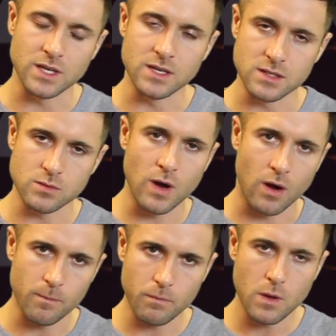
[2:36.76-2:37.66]
with these as
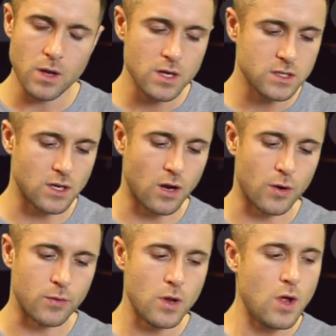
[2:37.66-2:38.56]
well.
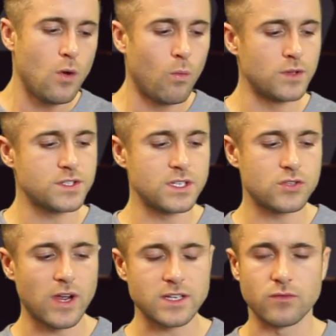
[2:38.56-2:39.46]
So once these
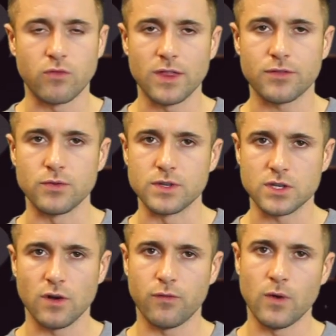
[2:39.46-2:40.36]
tracks have run through the
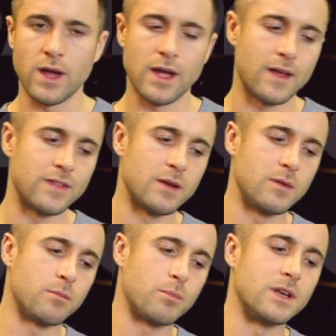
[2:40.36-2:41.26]
software and
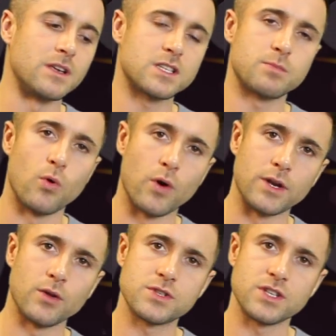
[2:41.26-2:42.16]
then been
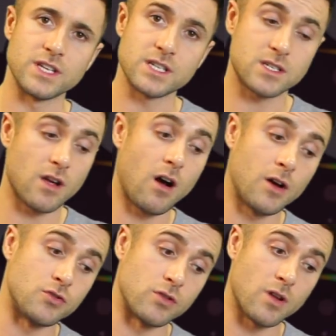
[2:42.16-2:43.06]
exported onto this
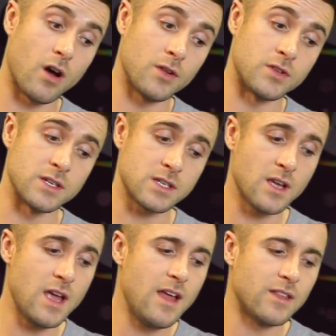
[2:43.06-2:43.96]
hard
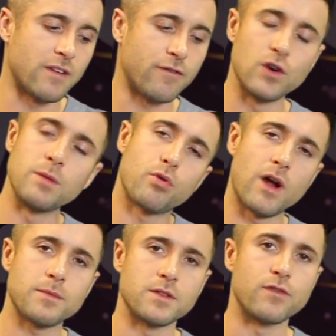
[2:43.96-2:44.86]
disk, they're fully
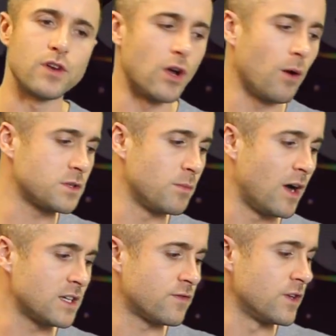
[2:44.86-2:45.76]
prepped and fully
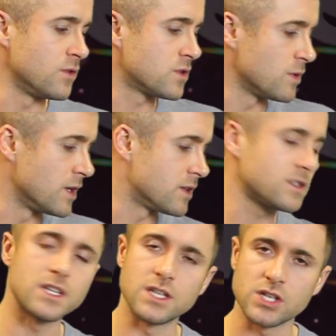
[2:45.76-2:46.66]
optimized for use with
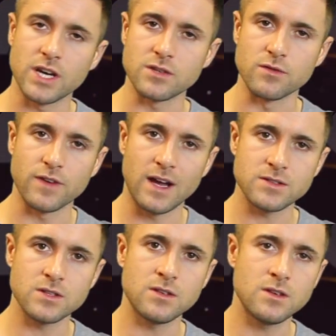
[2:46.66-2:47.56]

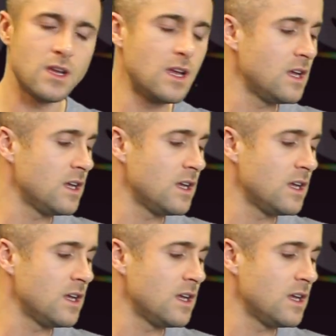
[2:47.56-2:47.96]
CDJ-2000,